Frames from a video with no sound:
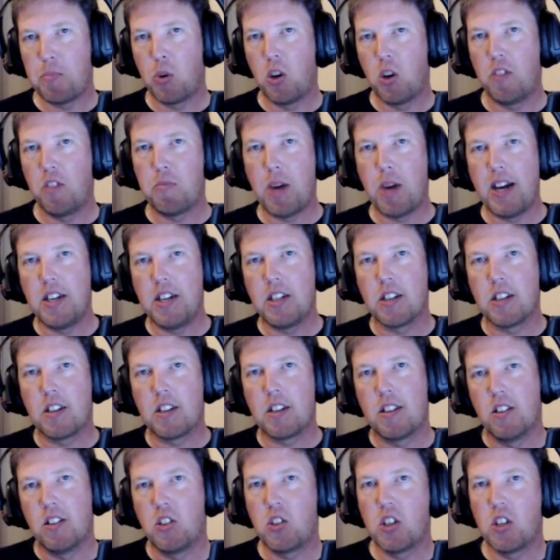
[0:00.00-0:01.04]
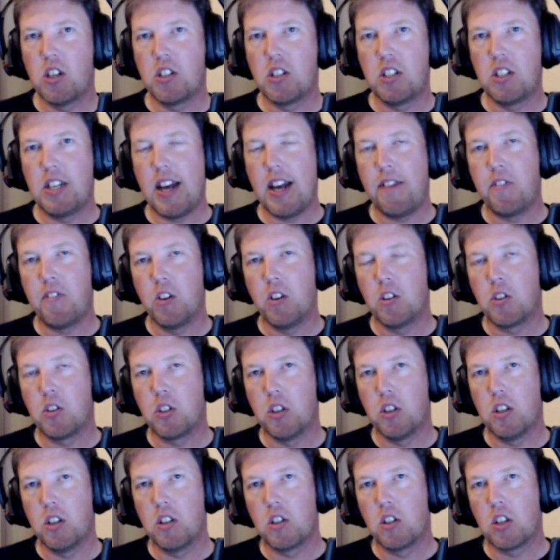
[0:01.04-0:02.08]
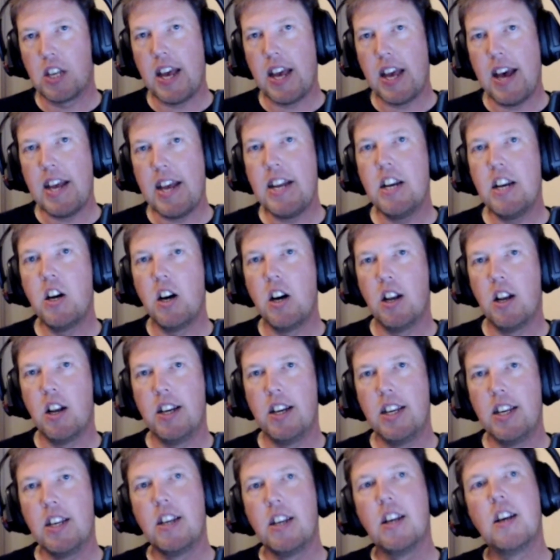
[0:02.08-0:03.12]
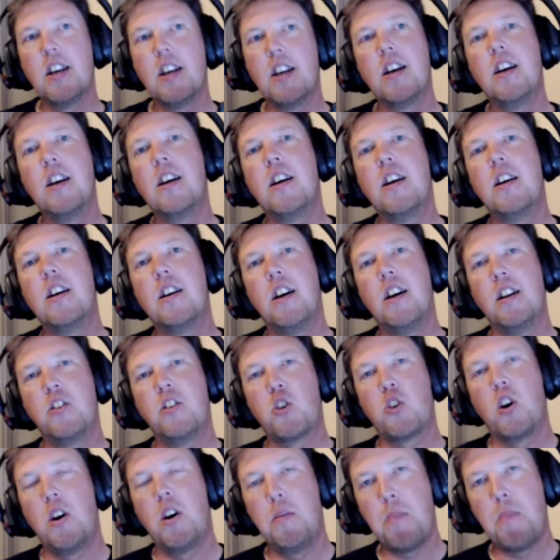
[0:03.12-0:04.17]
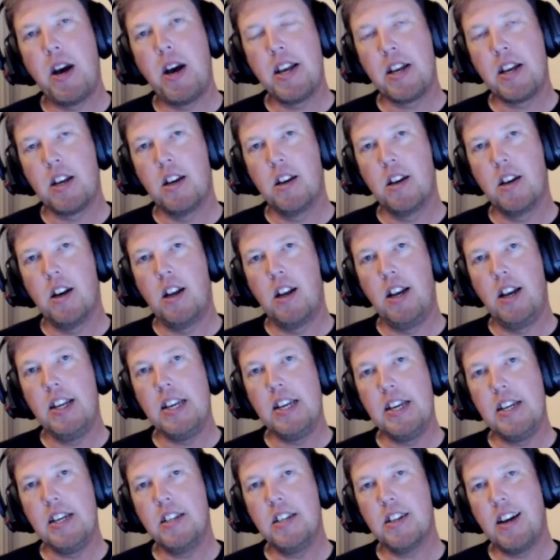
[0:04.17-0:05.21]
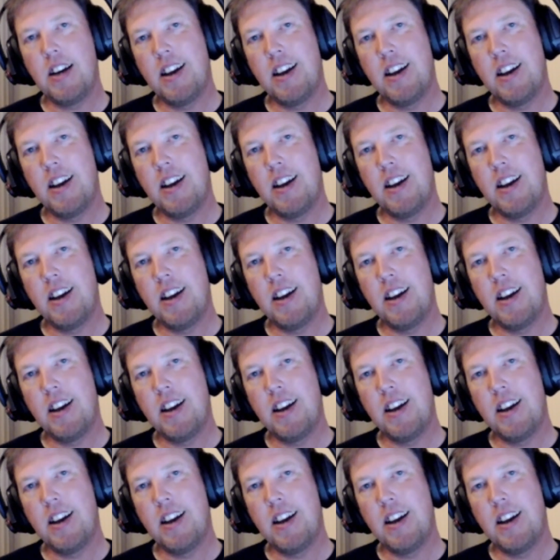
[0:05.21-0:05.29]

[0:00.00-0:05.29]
Bull have made a concerted effort to get in early and try and make a lead.